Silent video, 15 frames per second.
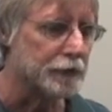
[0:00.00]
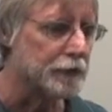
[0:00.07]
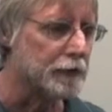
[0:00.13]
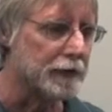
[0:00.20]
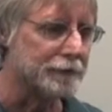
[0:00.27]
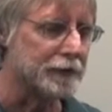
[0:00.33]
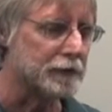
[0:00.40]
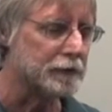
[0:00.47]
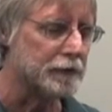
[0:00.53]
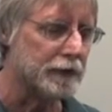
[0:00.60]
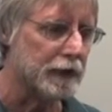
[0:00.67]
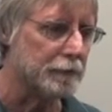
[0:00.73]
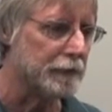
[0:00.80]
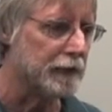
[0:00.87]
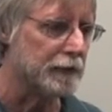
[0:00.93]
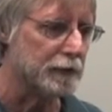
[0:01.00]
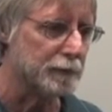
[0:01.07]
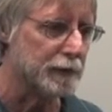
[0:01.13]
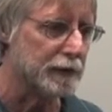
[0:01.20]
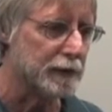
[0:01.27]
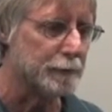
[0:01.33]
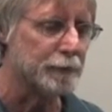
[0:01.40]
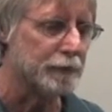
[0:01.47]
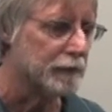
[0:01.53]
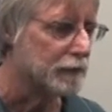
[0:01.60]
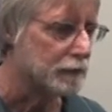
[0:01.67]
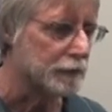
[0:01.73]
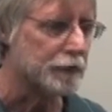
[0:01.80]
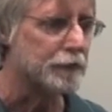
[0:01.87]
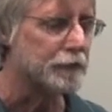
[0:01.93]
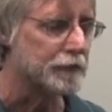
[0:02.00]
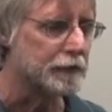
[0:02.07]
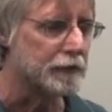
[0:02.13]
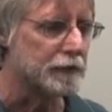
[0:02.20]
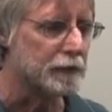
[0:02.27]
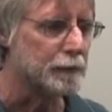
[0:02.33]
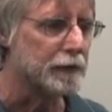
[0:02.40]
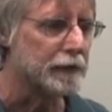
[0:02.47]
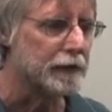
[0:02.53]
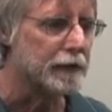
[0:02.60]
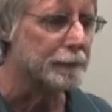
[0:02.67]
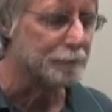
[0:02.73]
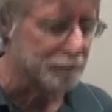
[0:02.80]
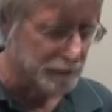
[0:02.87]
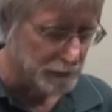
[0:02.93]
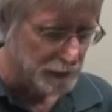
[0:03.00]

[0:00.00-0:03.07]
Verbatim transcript: So every clear night we can open it up, or students can open it up.